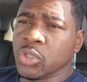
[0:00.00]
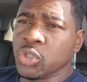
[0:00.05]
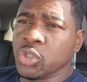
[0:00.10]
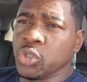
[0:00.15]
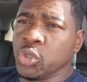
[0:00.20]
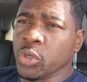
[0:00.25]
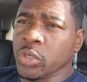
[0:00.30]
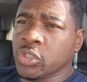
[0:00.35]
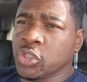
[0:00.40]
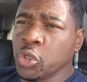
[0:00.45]

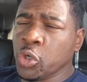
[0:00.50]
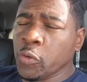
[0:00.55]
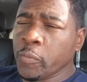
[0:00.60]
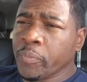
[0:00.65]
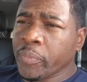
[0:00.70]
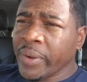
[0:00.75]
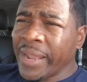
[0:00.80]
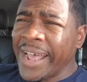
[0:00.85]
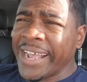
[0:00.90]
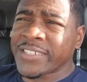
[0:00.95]
You're too
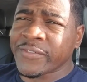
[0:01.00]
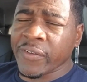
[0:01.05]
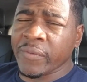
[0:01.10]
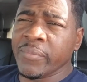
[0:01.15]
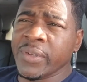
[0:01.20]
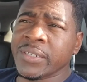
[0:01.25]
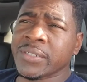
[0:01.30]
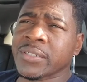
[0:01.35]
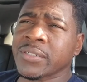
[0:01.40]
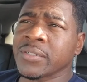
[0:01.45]

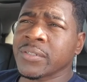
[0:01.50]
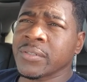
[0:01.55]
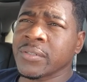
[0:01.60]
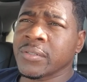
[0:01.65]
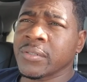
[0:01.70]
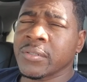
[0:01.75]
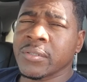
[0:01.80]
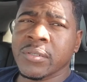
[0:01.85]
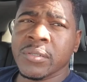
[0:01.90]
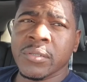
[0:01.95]
blasphemous.
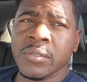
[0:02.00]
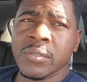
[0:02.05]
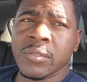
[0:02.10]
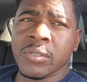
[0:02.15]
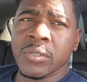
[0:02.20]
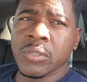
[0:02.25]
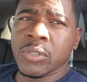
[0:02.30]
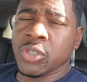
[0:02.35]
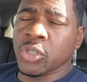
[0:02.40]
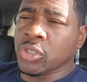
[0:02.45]

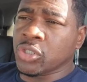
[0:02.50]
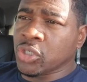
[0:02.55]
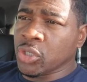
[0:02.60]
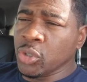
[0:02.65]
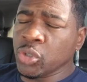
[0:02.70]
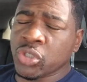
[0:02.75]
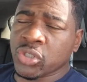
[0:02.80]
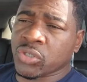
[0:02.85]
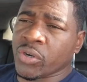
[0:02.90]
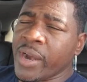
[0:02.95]
You're
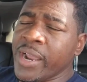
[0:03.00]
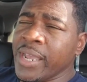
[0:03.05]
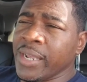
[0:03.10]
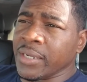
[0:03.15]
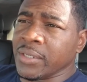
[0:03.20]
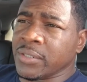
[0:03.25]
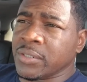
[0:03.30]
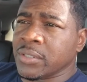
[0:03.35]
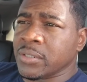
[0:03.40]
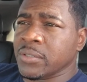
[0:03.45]
too strange